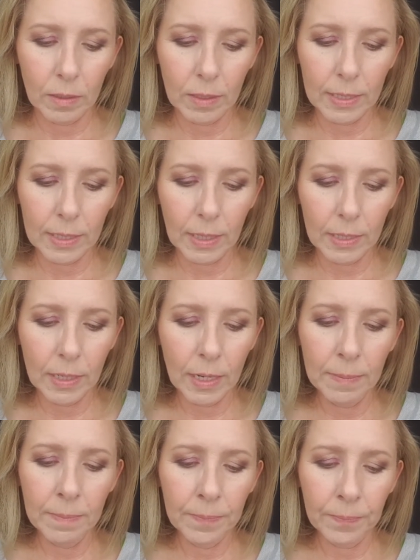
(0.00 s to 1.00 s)
it's
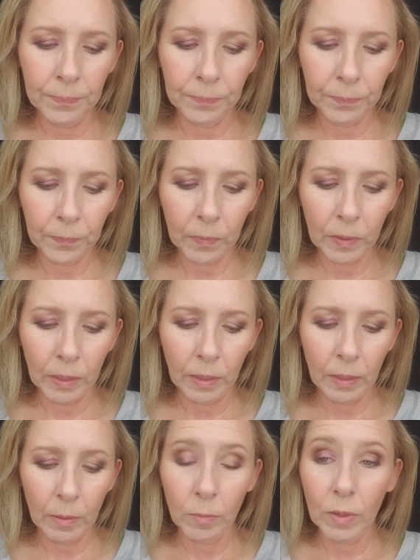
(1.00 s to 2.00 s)
daytime.
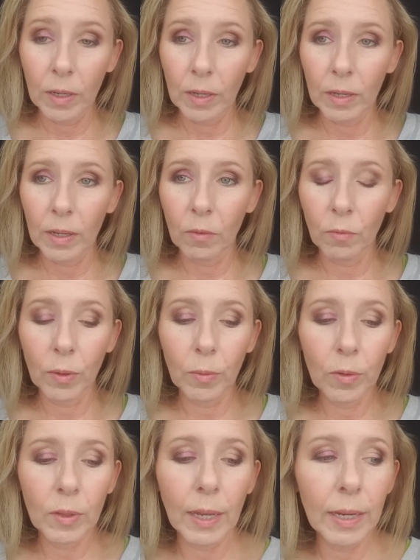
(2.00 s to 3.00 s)
But if we
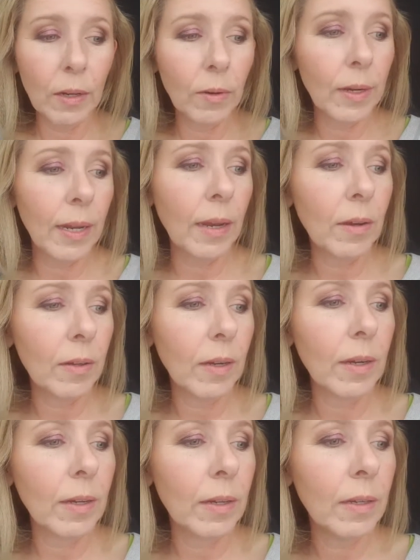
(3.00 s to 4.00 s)
were like going out
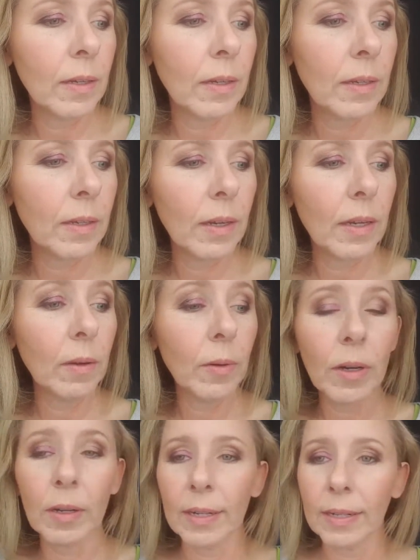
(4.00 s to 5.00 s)
on
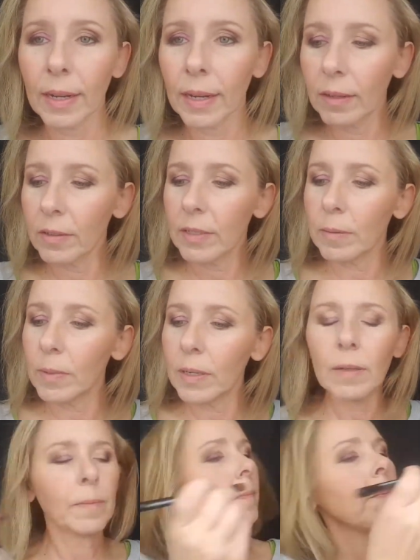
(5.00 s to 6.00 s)
anywhere on a date or
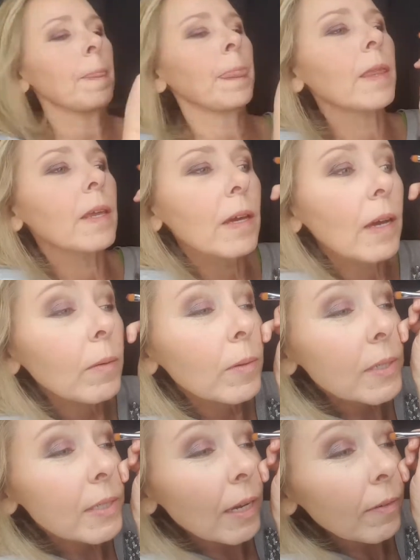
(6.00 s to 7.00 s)
something, I
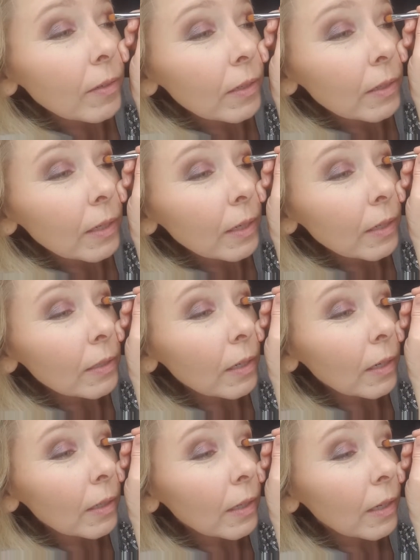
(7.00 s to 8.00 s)
would definitely
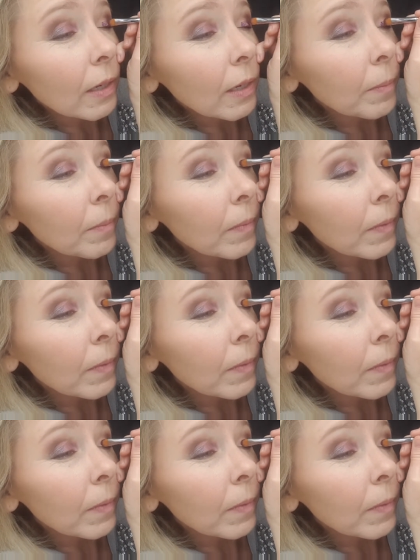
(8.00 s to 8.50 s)
darken that up.